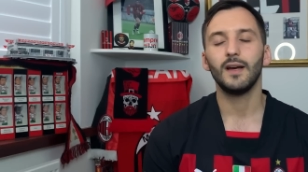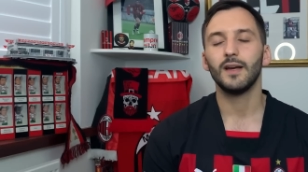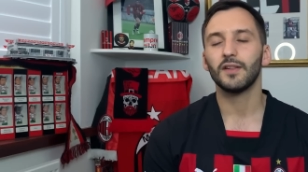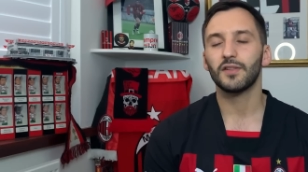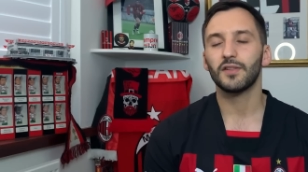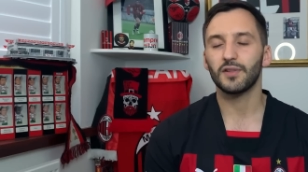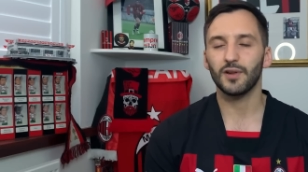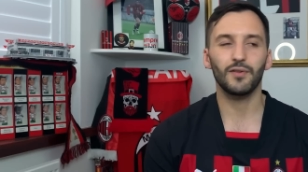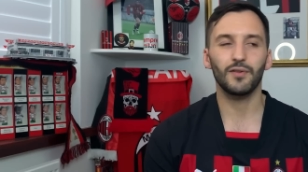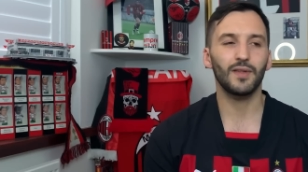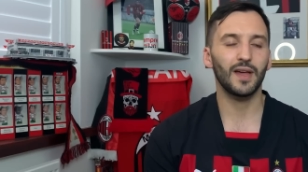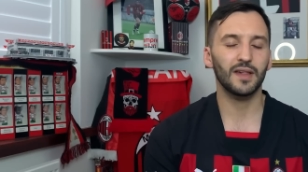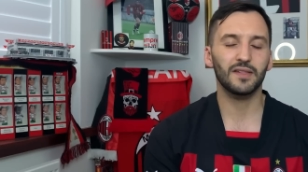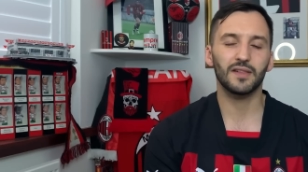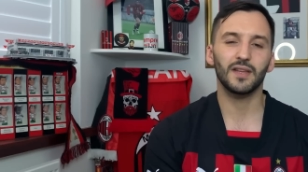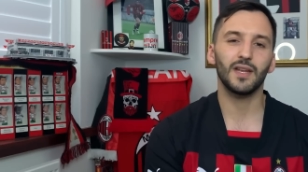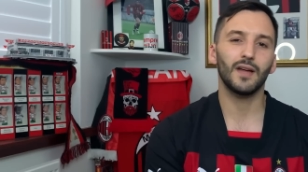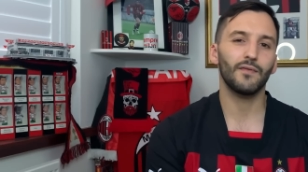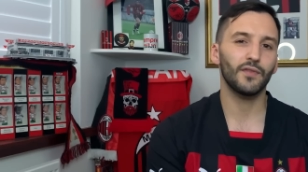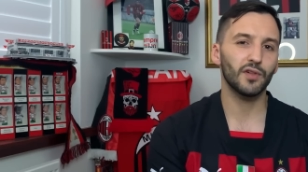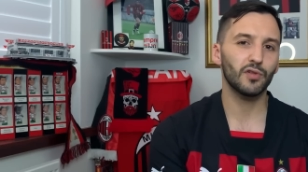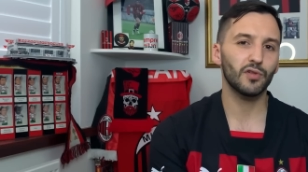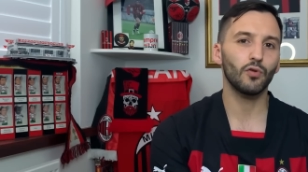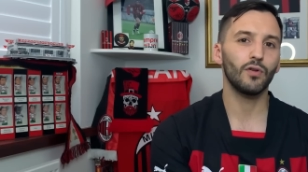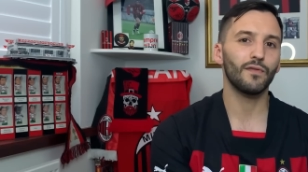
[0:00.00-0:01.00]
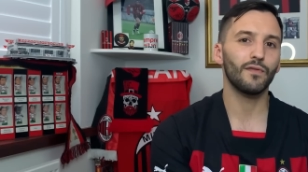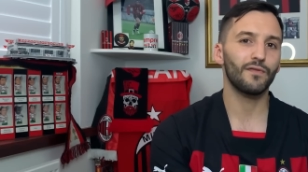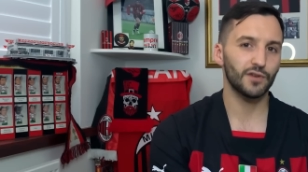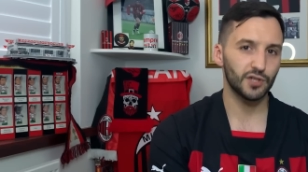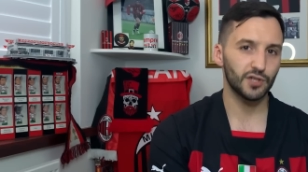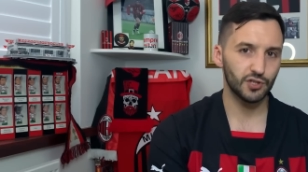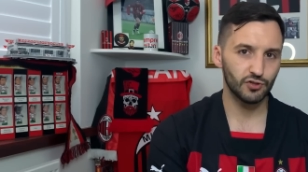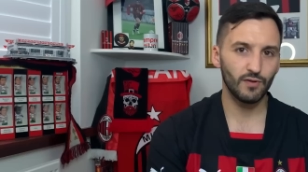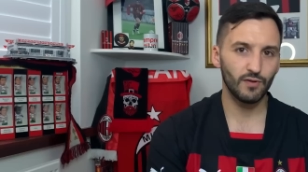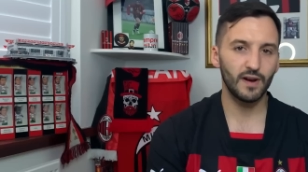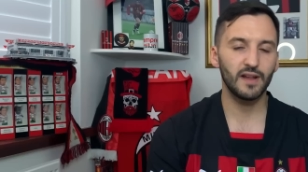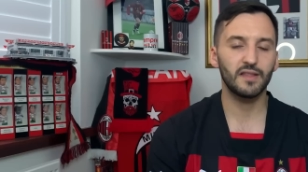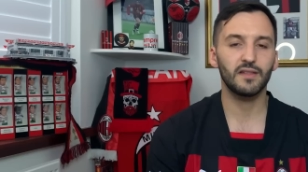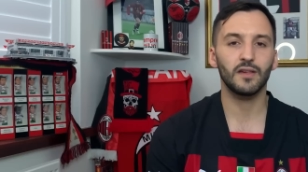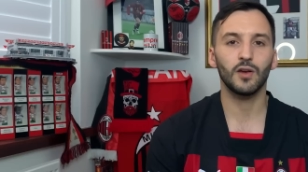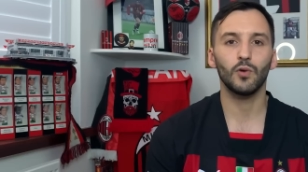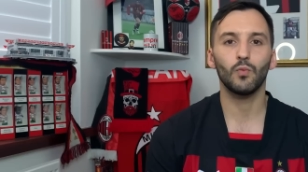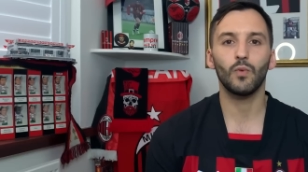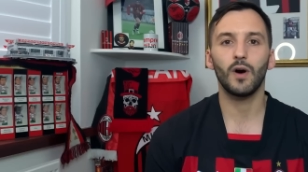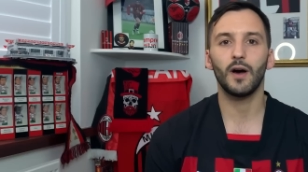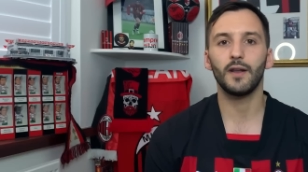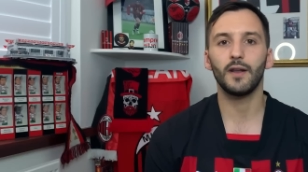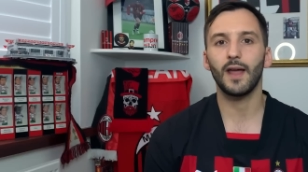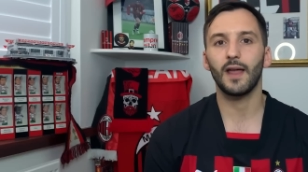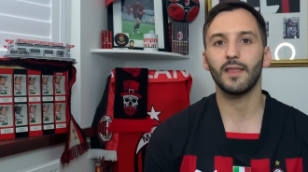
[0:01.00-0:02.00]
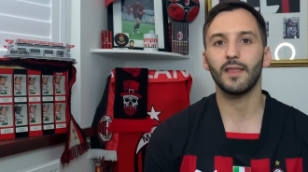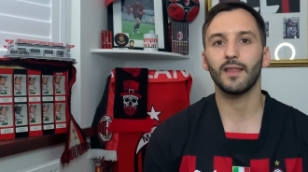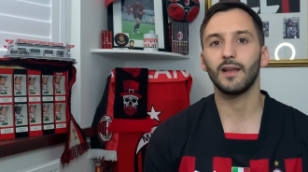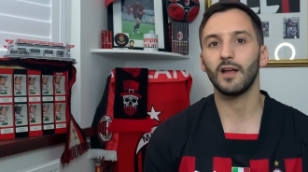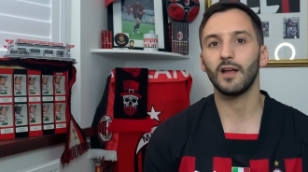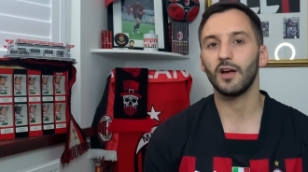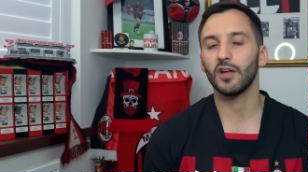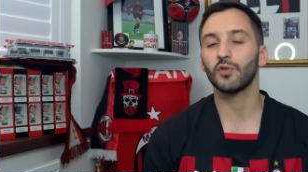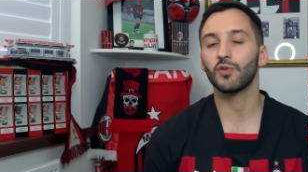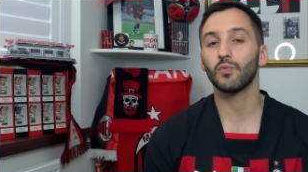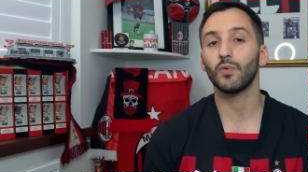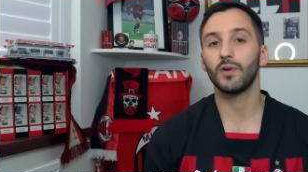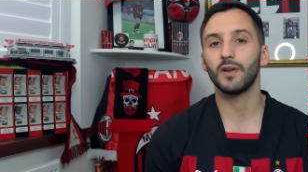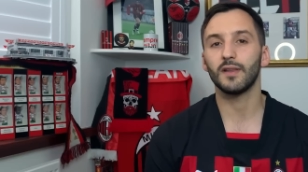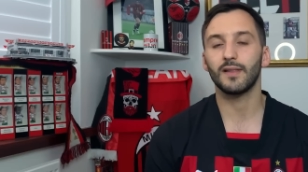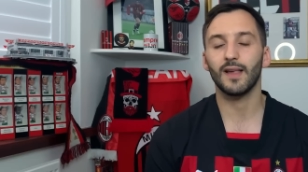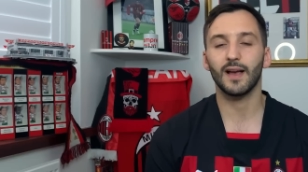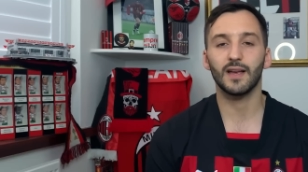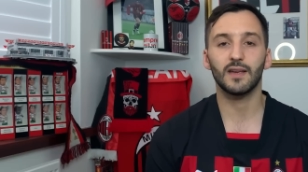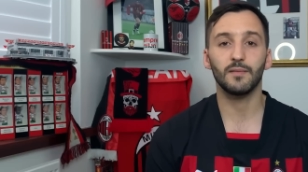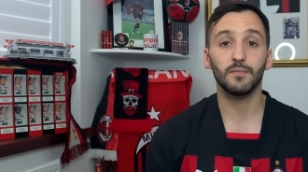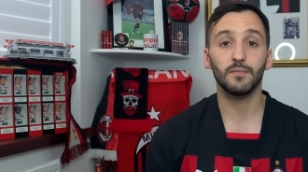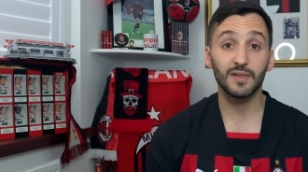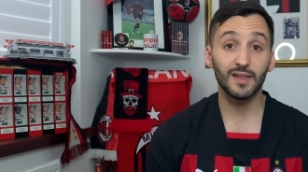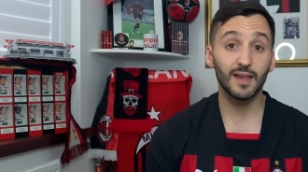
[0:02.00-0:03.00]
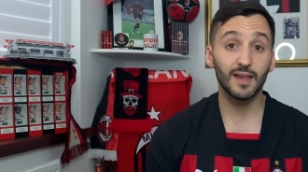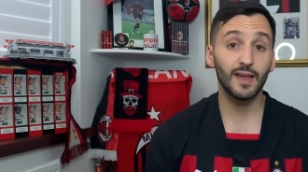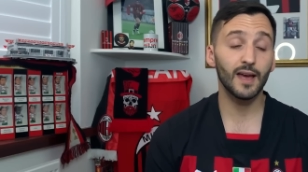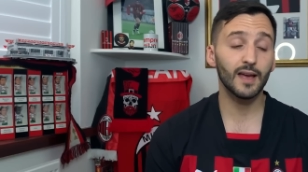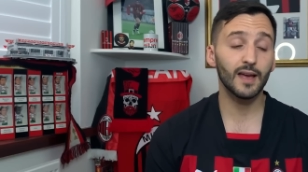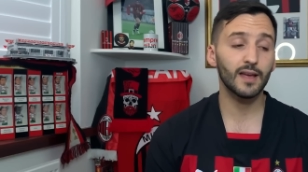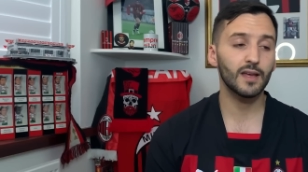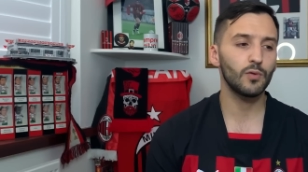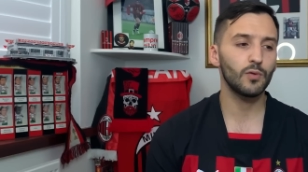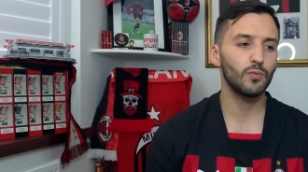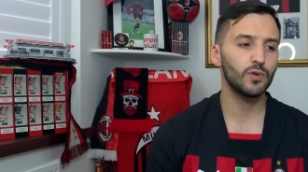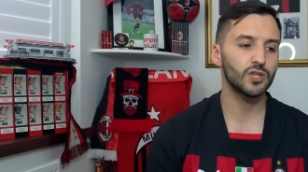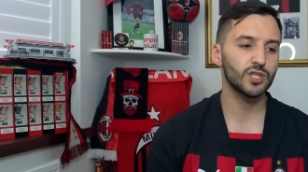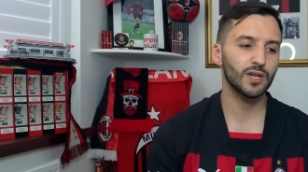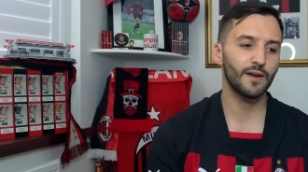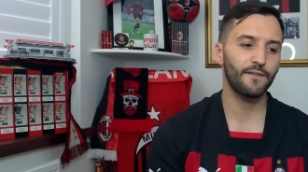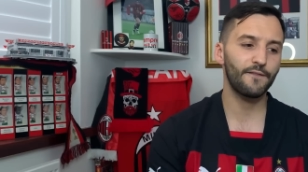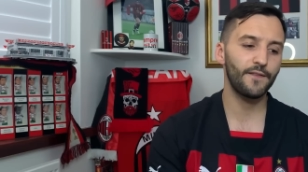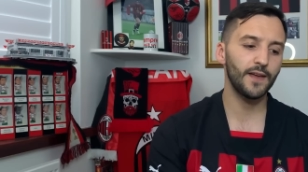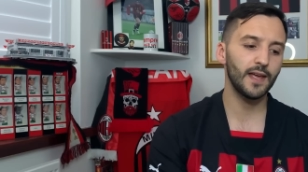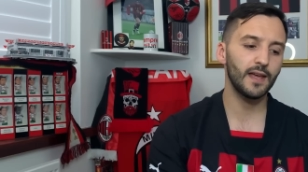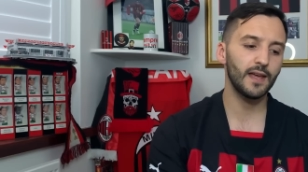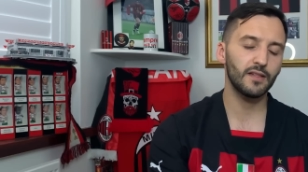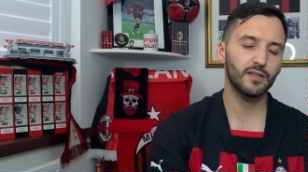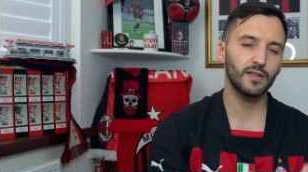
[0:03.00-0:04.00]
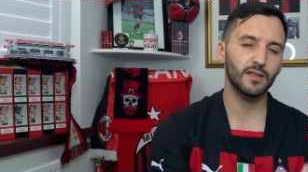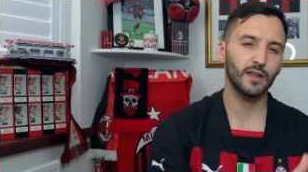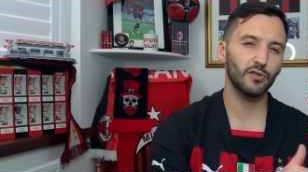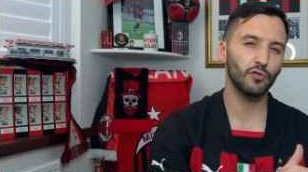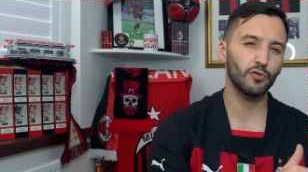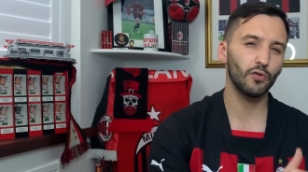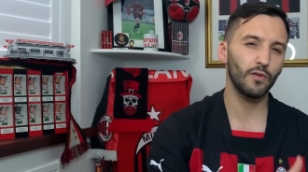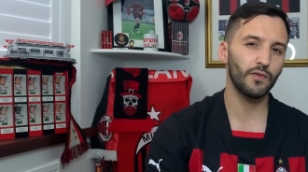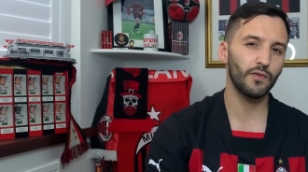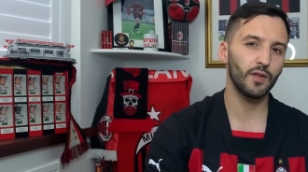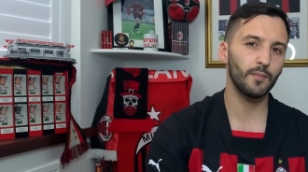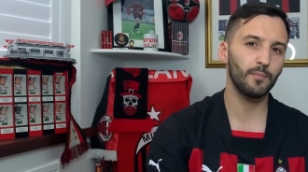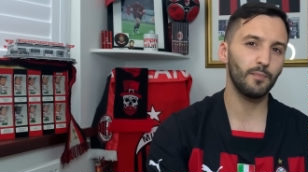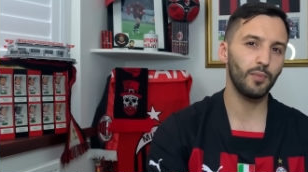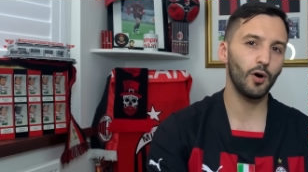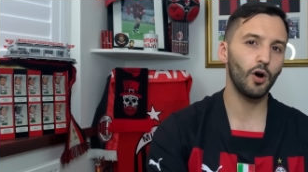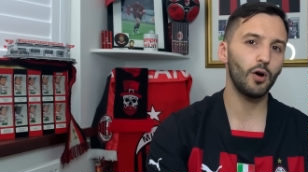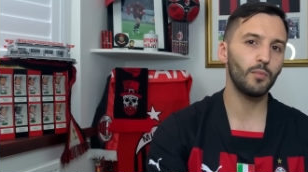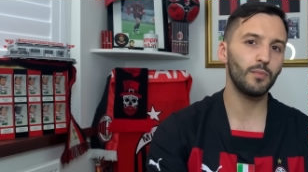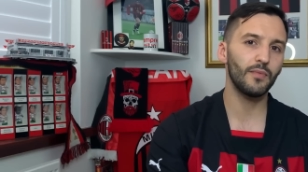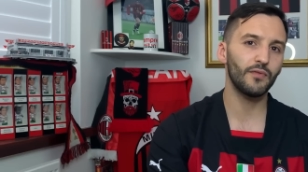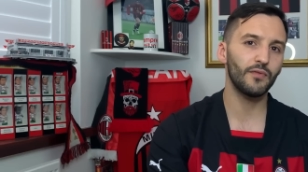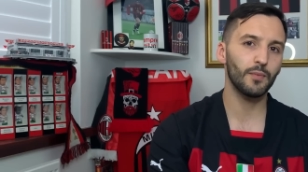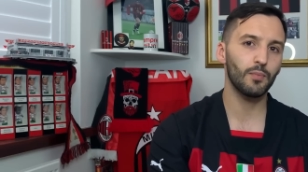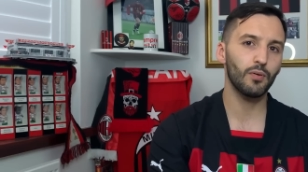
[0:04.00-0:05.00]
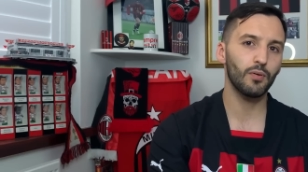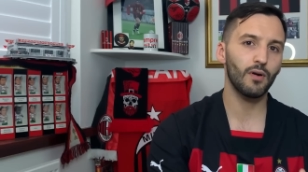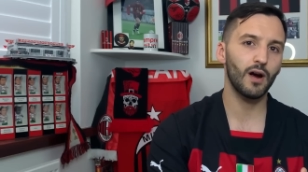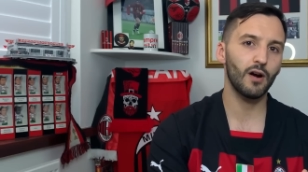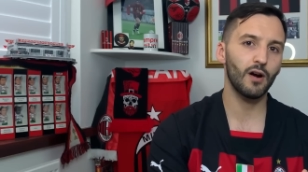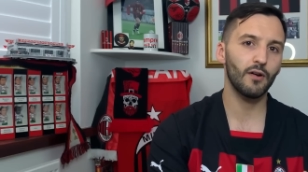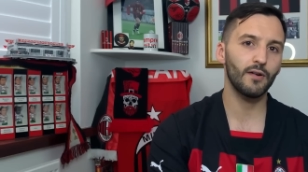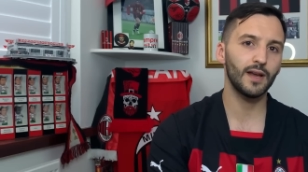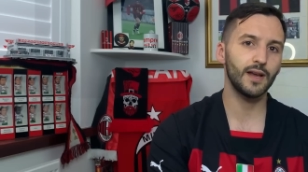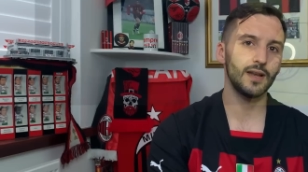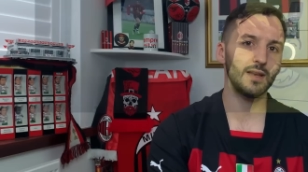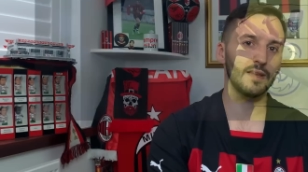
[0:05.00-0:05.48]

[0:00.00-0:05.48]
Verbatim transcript: So that's another sort of frustrating one. And the last one is Hakim Ziyech, which I think is the sort of the bottom of the priority